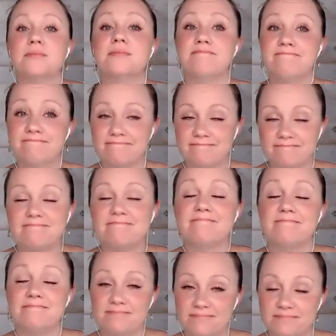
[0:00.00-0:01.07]
And
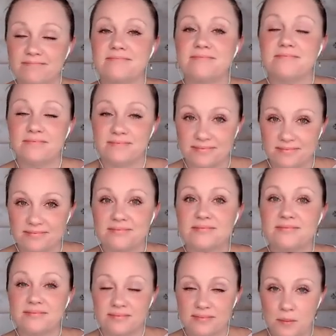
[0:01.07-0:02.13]
it could be that
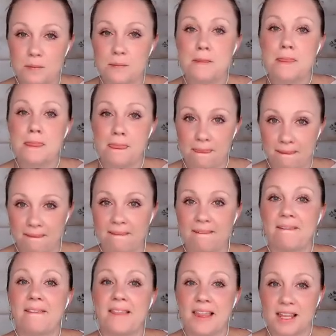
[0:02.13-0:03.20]
happens with your
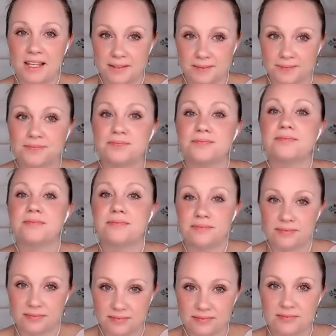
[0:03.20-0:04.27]
children, and
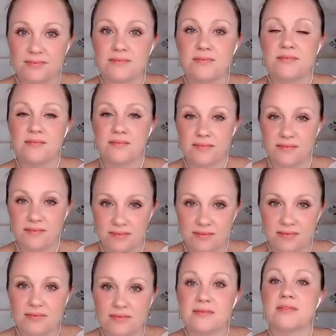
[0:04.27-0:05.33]
it could be that
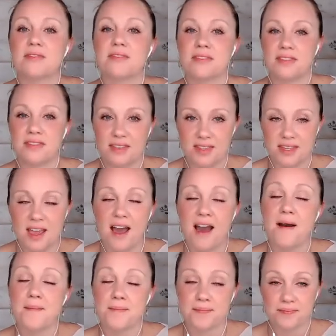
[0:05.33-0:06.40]
something else happens.
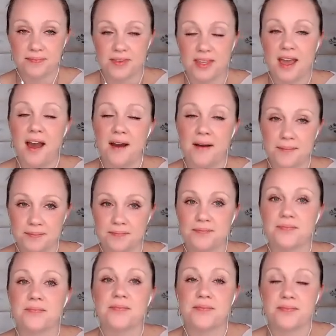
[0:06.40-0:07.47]
It's
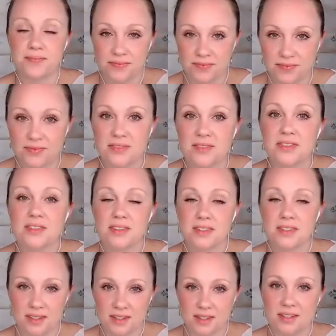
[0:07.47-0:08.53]
a desire that you
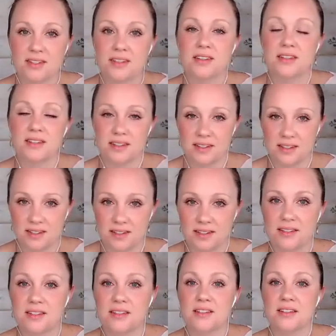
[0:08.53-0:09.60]
have that propels you,
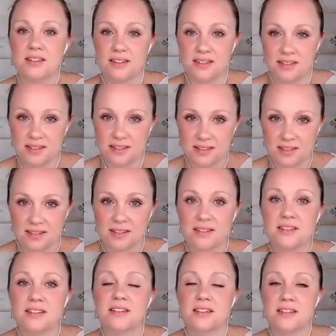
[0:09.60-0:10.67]
I'm sure,
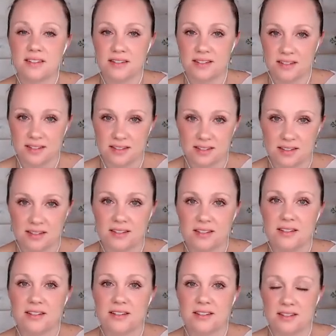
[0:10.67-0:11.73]
to offer
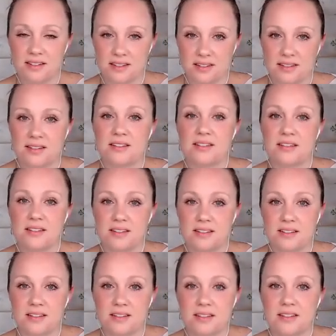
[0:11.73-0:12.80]
them a lot of different
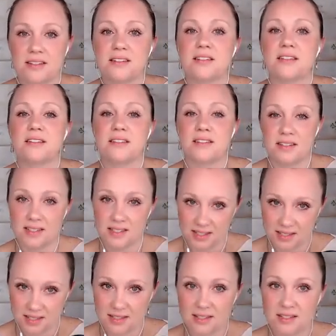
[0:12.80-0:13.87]
opportunities
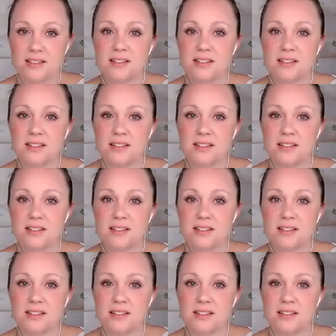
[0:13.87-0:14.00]
and